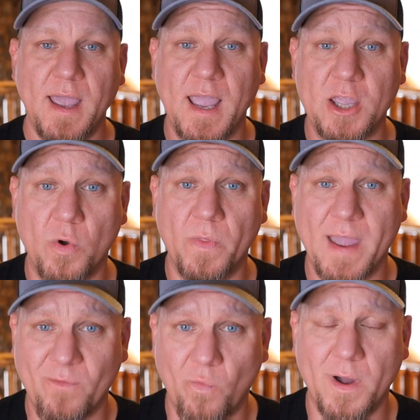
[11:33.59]
and you only
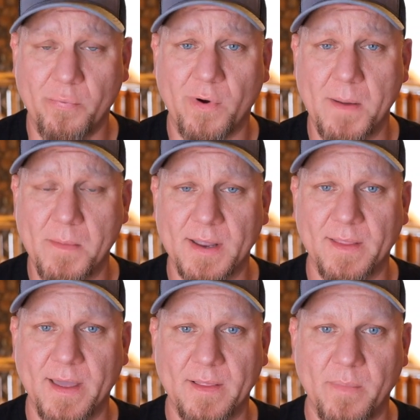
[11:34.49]
have one primary
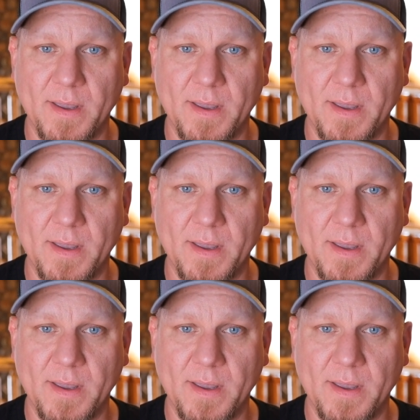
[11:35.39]
headline on the